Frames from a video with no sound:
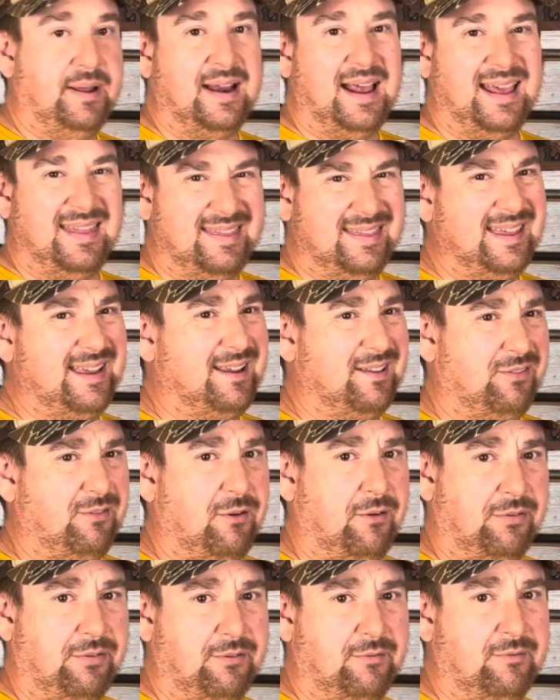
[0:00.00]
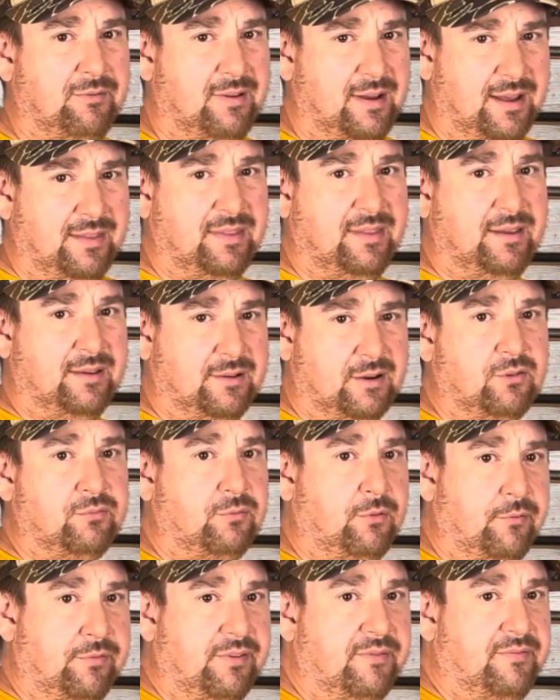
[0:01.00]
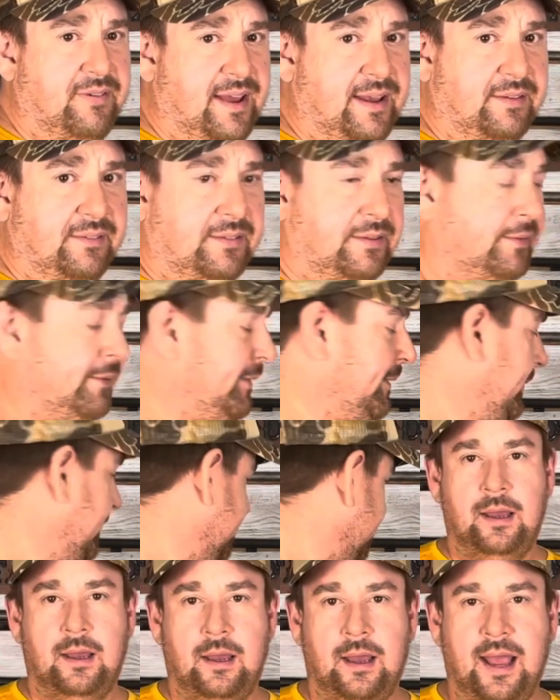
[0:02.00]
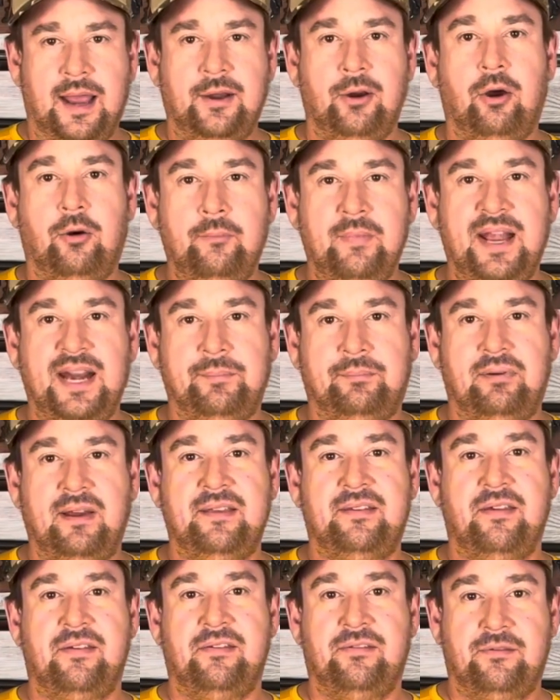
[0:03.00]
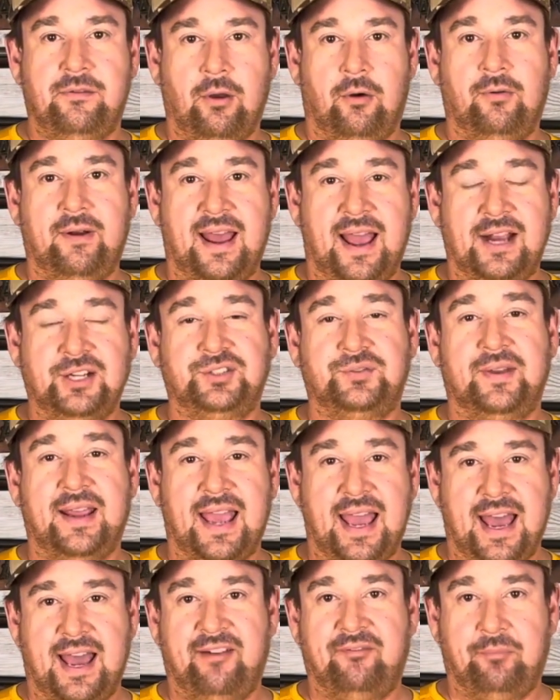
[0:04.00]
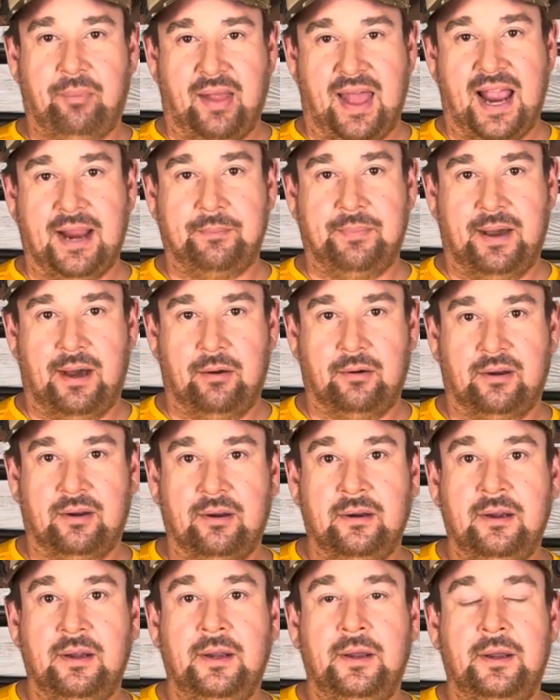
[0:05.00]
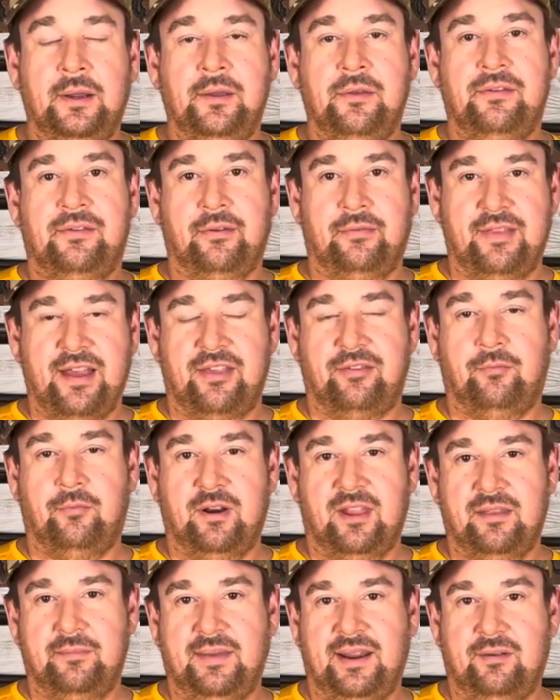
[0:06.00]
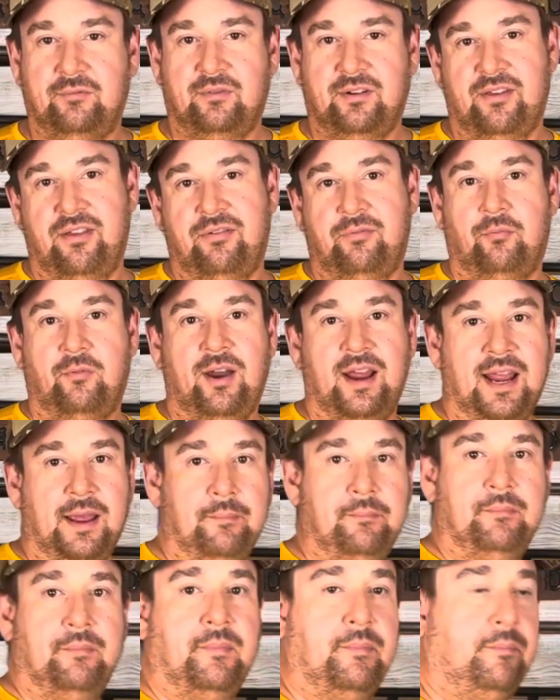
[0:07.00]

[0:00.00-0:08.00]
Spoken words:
I think it's also on the corrosive end. I know many places don't actually have black powder, so that's one of the main reasons why I'm